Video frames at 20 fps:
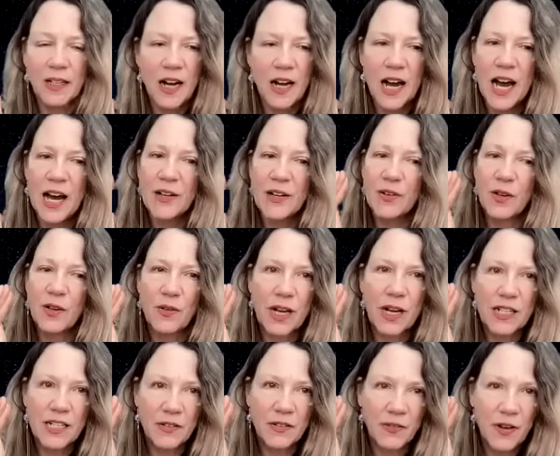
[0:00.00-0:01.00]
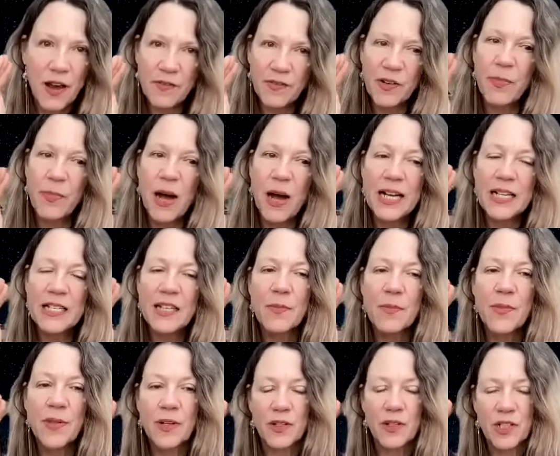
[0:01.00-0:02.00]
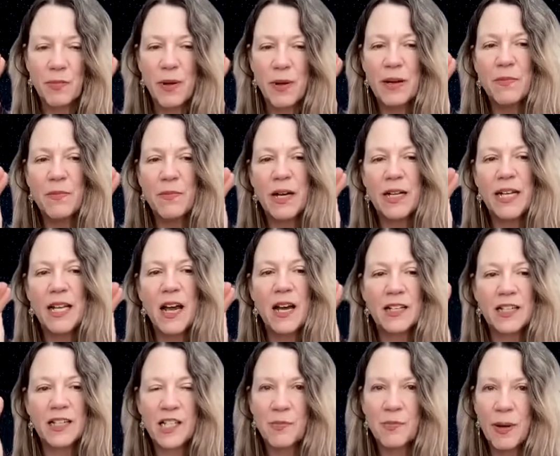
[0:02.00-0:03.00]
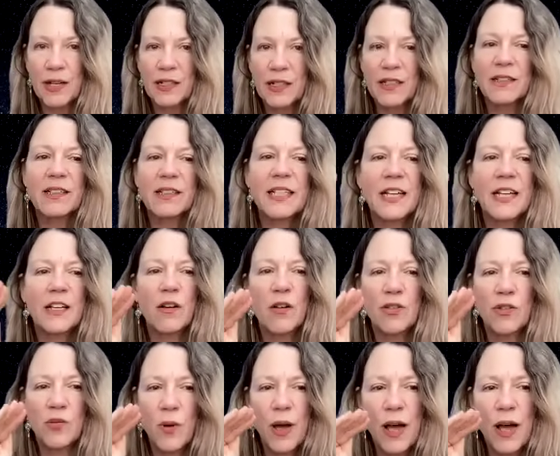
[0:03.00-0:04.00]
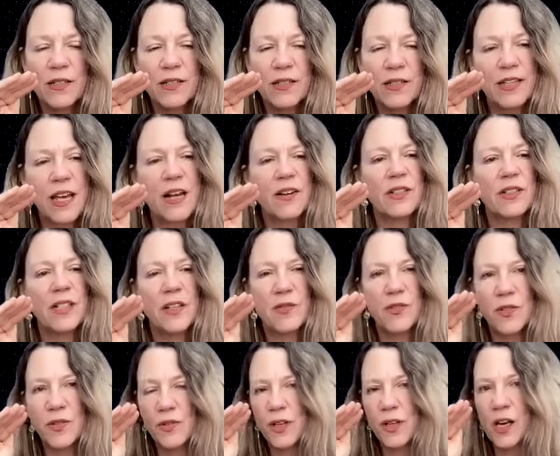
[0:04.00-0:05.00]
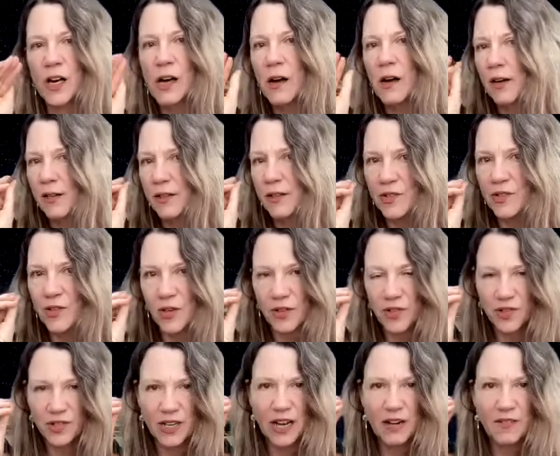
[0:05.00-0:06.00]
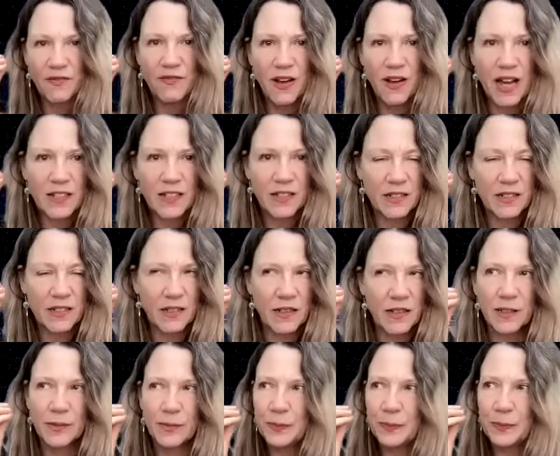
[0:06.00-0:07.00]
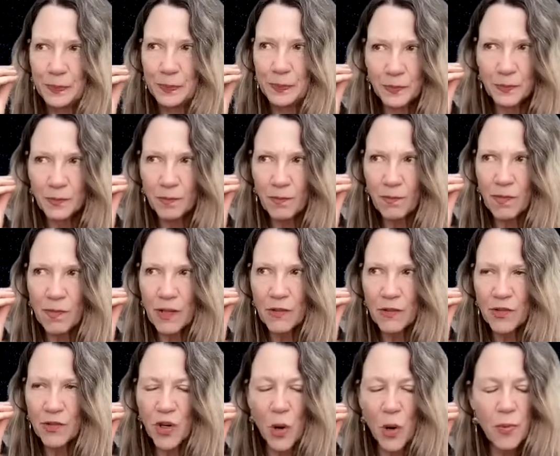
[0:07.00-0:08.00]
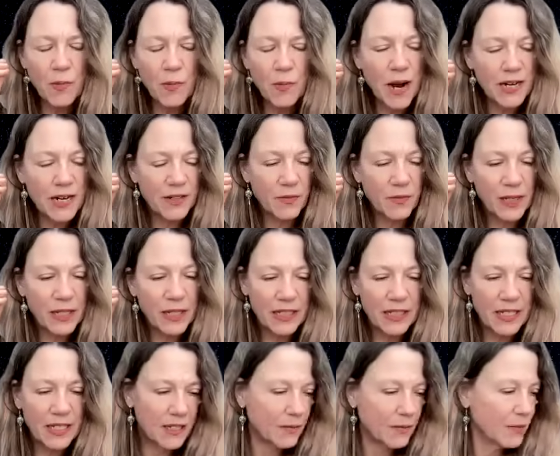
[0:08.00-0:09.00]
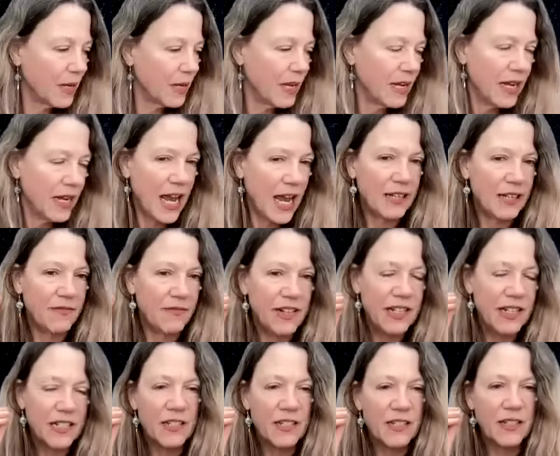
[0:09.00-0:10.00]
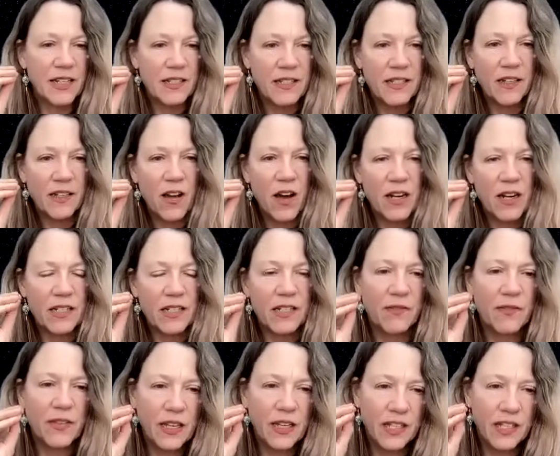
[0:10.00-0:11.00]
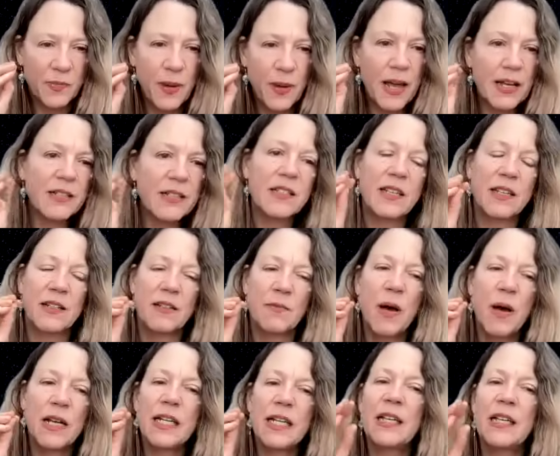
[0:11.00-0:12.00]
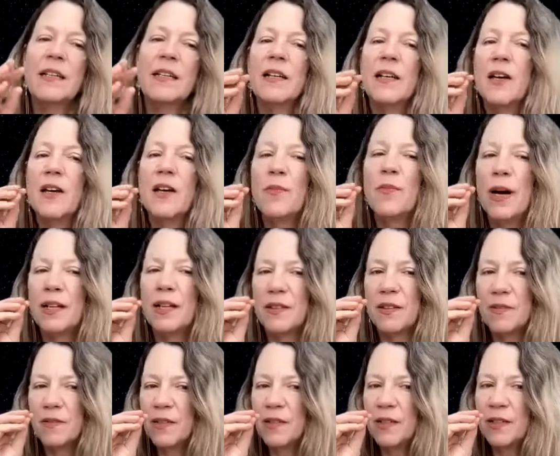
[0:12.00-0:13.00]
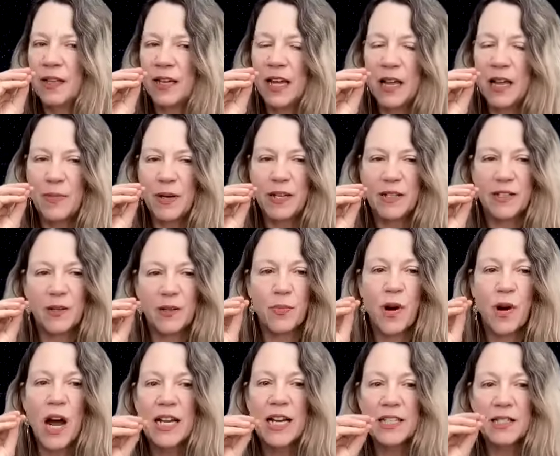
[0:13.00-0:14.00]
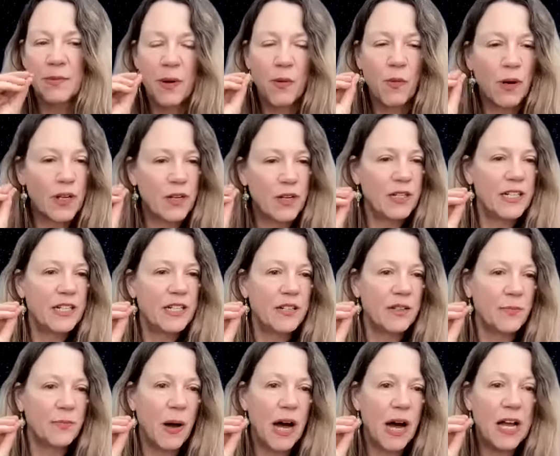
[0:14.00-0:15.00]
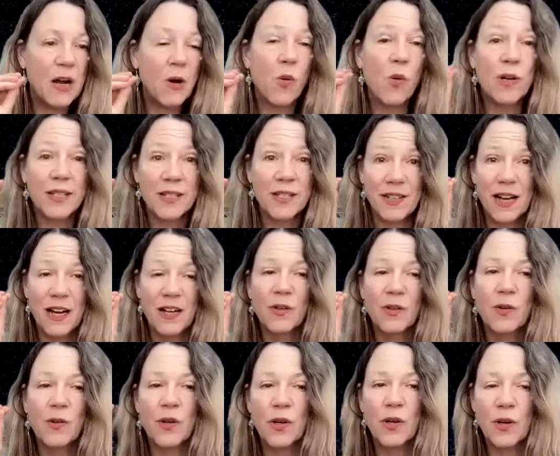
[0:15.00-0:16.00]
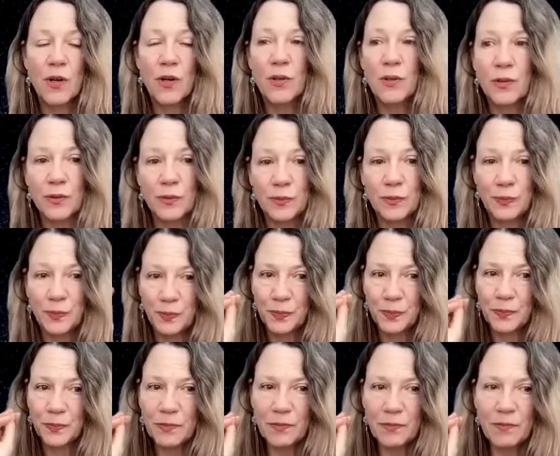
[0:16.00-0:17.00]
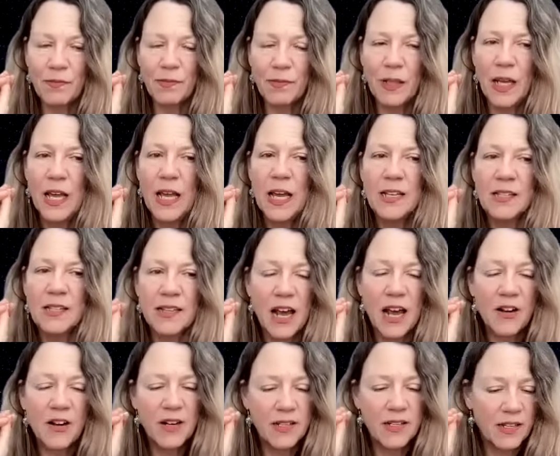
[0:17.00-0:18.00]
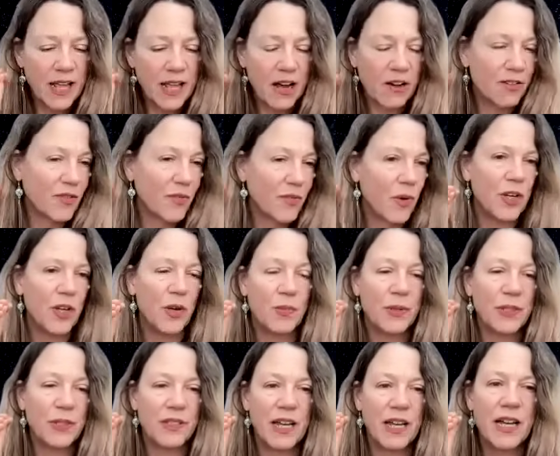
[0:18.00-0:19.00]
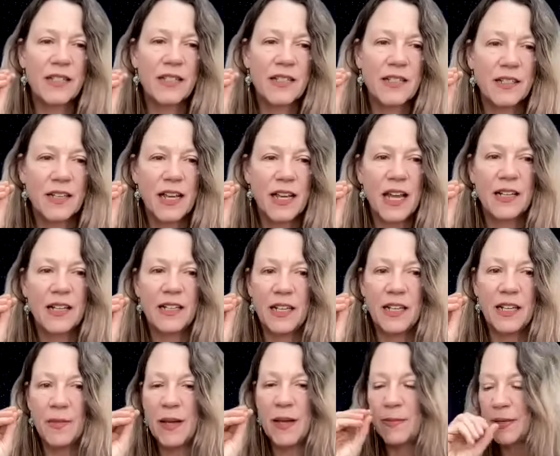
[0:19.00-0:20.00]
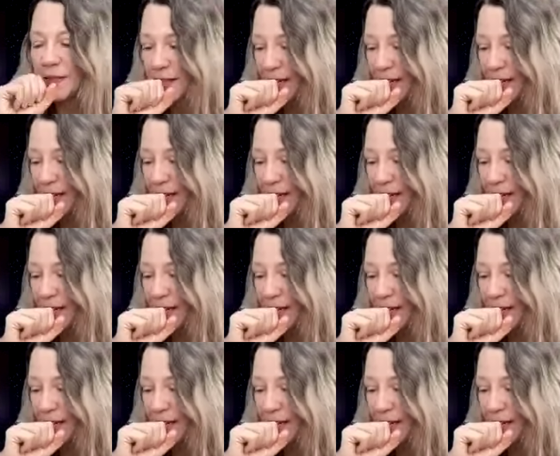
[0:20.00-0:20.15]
I don't know, guys. If you have to buy something or spend money unexpectedly, it goes well. Saturn gives you the sort of steadfast, um, sober-minded realism, and Venus is the goddess of the expense and the money, but it can be a surprise about what you need to buy or sell or own. Saturn is in the house of what you possess, and he may be